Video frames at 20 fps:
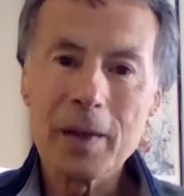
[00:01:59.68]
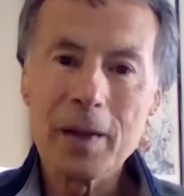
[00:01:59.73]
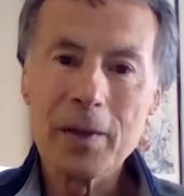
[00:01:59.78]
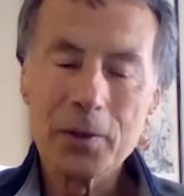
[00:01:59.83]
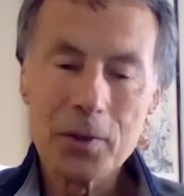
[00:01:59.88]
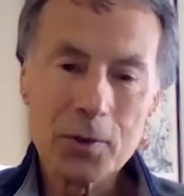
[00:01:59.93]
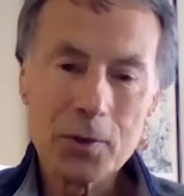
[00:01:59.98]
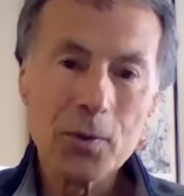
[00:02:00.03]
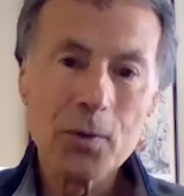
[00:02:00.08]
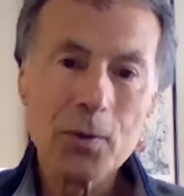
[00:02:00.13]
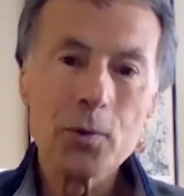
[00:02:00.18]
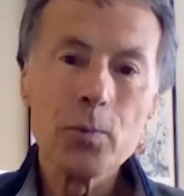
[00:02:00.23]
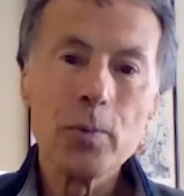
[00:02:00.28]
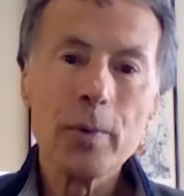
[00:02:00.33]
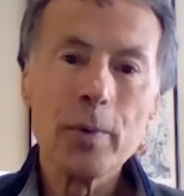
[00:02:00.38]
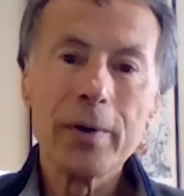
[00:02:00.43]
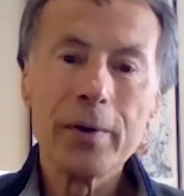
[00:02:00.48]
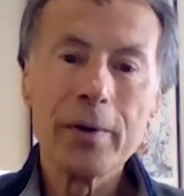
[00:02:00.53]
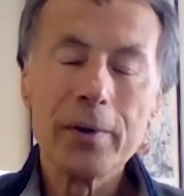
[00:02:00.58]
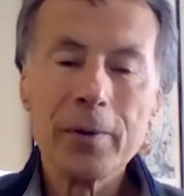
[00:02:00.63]
distance
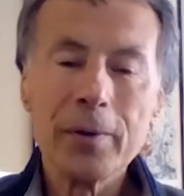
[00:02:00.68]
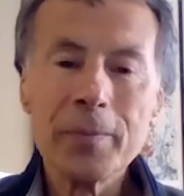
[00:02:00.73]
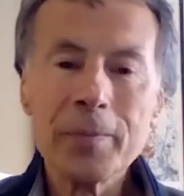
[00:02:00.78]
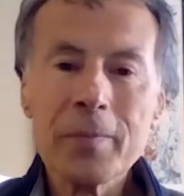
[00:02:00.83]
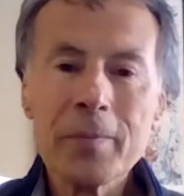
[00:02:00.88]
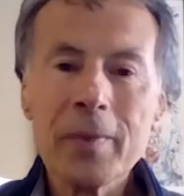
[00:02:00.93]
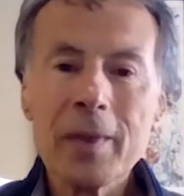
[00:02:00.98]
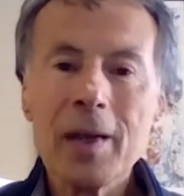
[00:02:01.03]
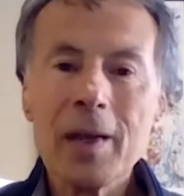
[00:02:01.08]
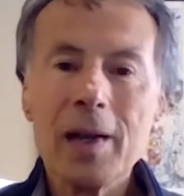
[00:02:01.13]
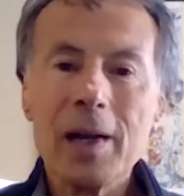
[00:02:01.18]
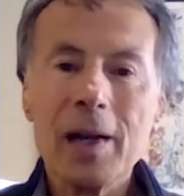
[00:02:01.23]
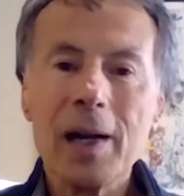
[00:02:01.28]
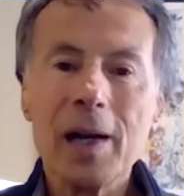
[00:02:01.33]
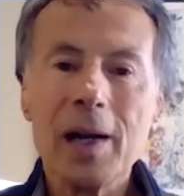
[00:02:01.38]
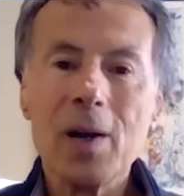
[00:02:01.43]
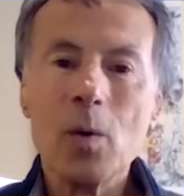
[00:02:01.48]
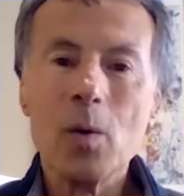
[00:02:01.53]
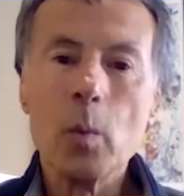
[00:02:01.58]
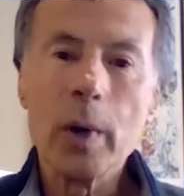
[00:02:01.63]
runner,
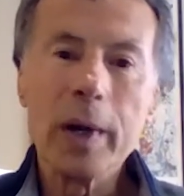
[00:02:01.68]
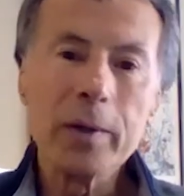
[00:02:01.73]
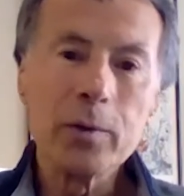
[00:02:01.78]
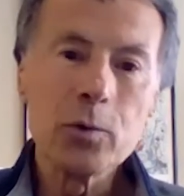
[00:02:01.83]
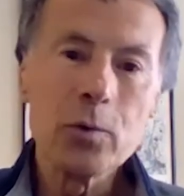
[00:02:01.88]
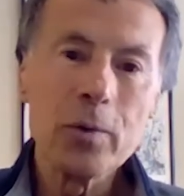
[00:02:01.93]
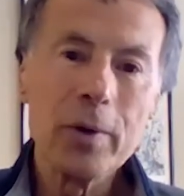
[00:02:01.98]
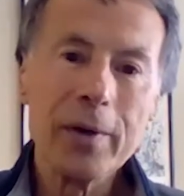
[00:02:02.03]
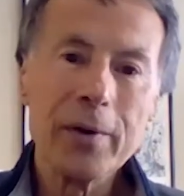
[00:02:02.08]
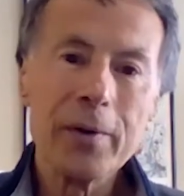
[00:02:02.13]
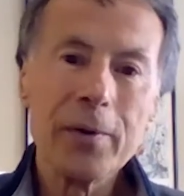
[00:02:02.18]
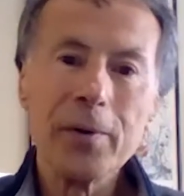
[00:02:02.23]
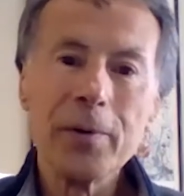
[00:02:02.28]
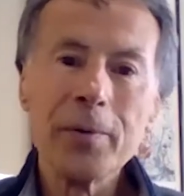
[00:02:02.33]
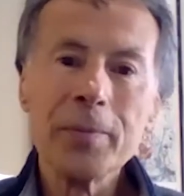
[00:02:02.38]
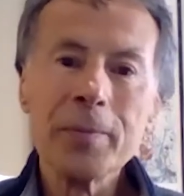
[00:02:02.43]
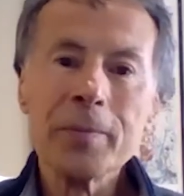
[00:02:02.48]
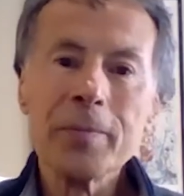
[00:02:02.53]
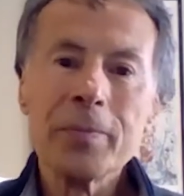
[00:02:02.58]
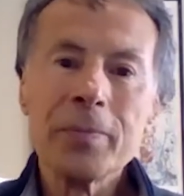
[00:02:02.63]
weight trainer,